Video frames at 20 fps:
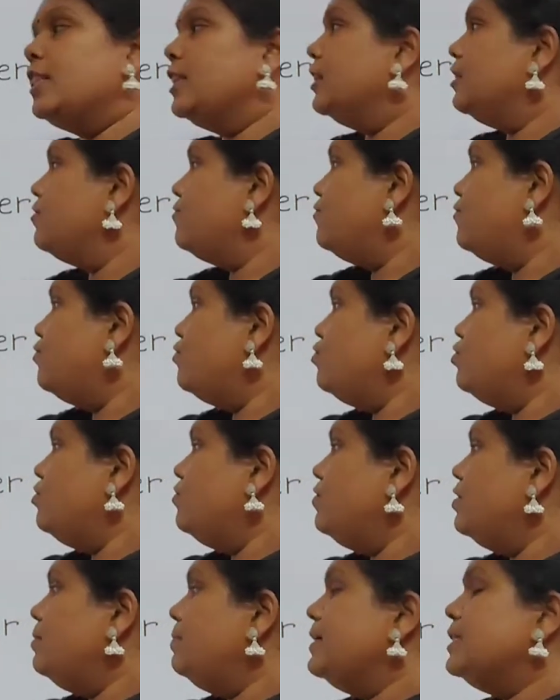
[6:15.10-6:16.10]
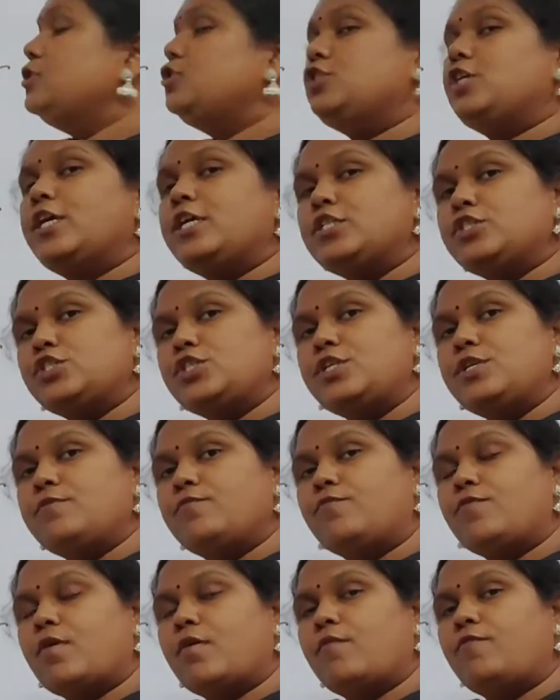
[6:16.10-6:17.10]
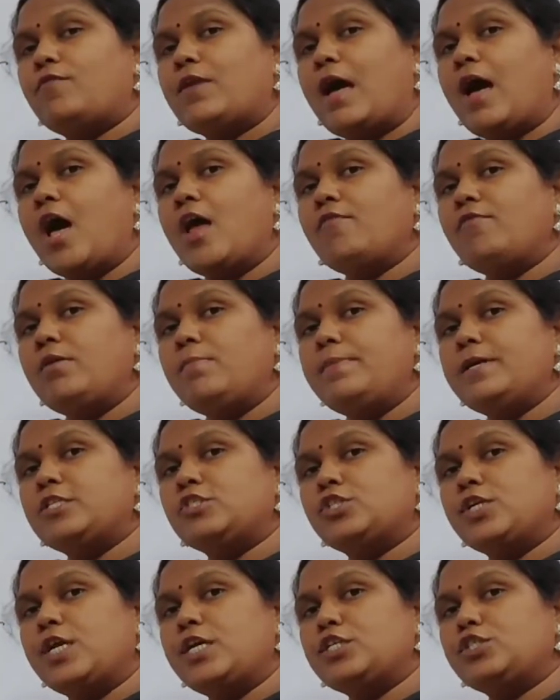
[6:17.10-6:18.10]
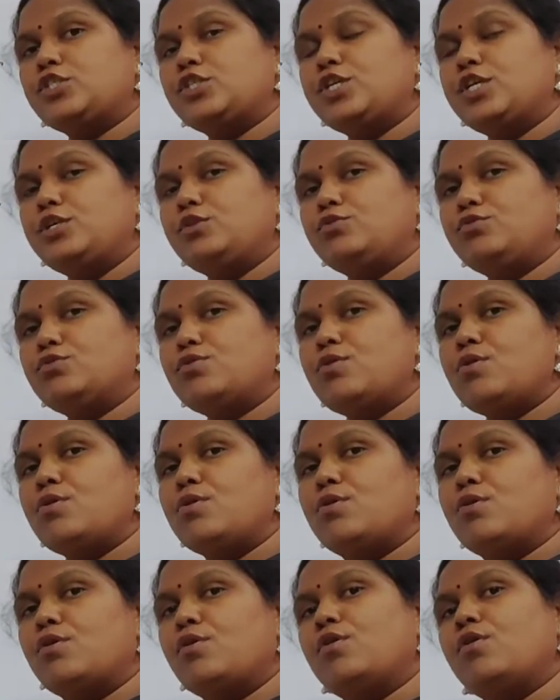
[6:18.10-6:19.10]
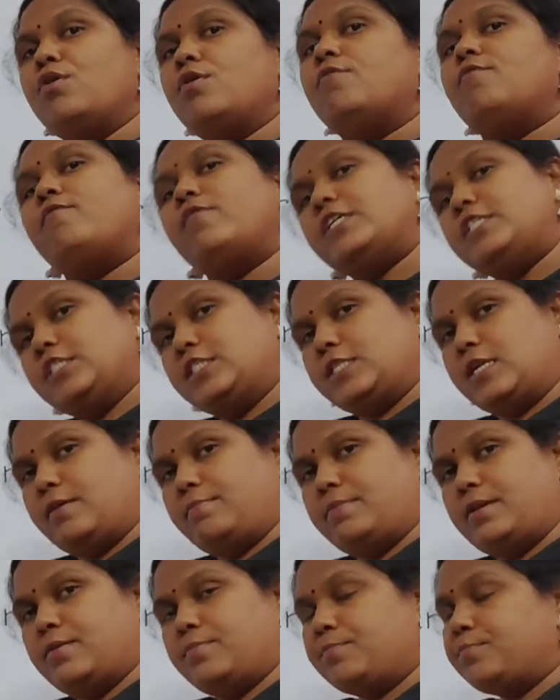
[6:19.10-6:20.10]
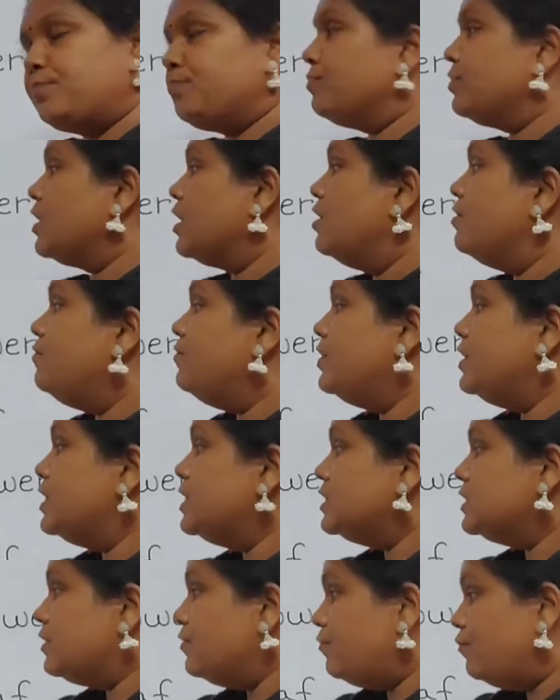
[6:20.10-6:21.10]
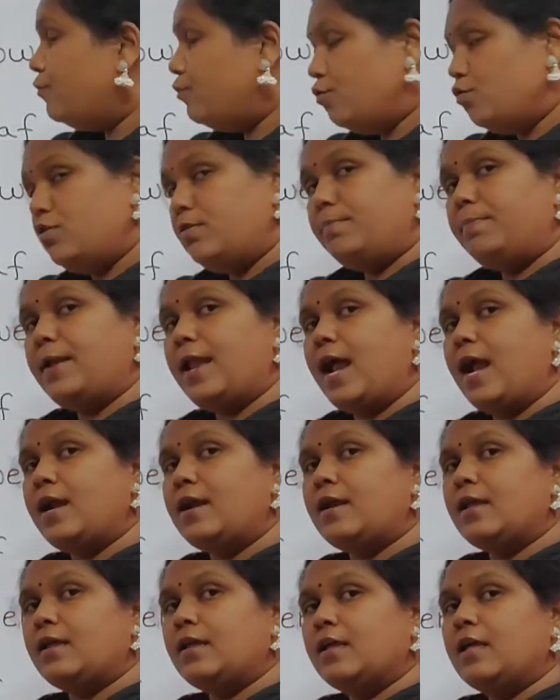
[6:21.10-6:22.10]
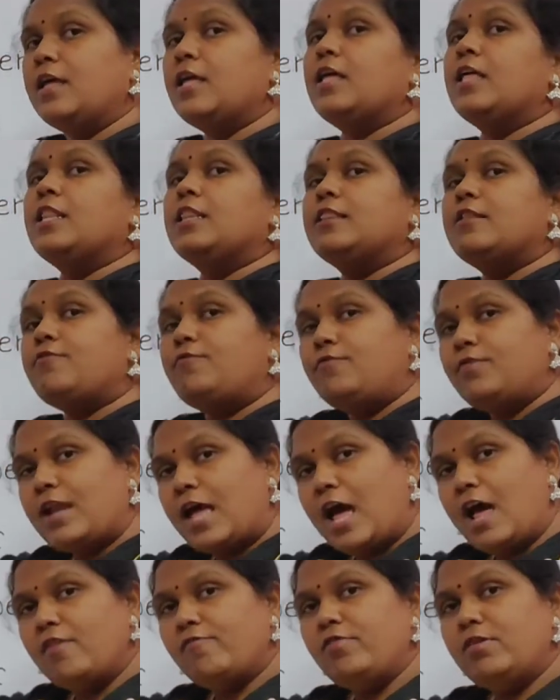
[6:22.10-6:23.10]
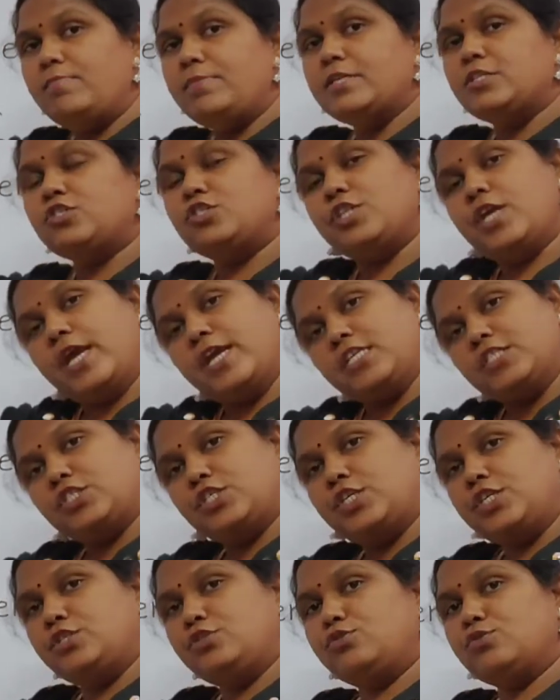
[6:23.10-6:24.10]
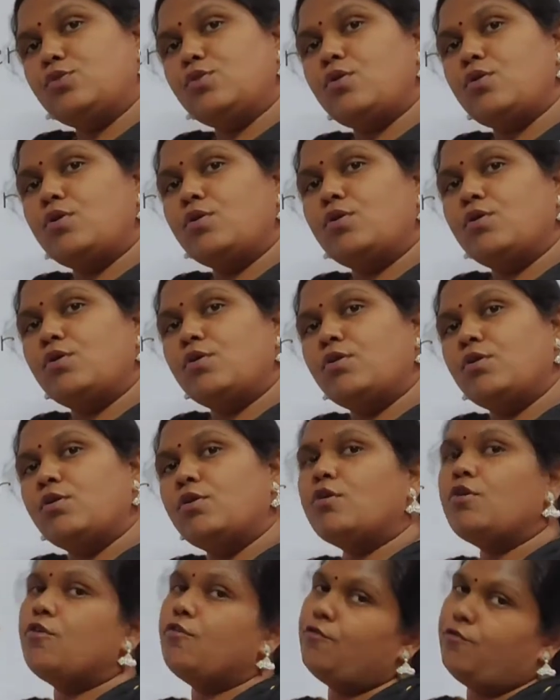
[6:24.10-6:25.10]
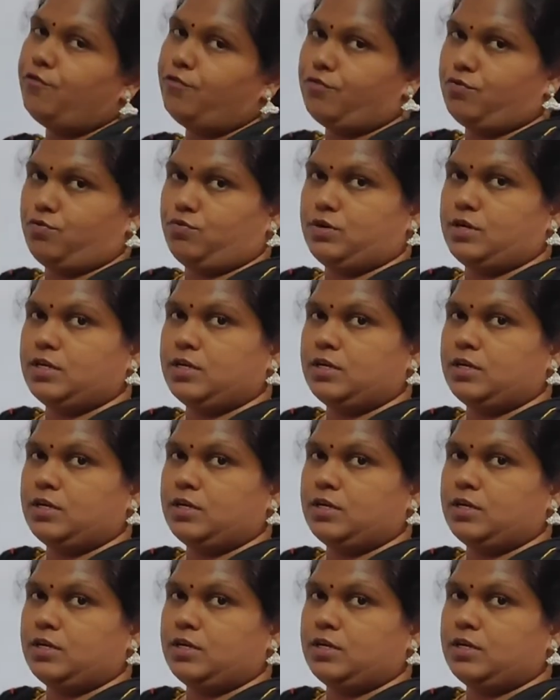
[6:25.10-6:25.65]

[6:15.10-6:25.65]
the fruit will be changed, flower will be changed into vegetable. If it is a fruit plant, the flower will be changed into fruit.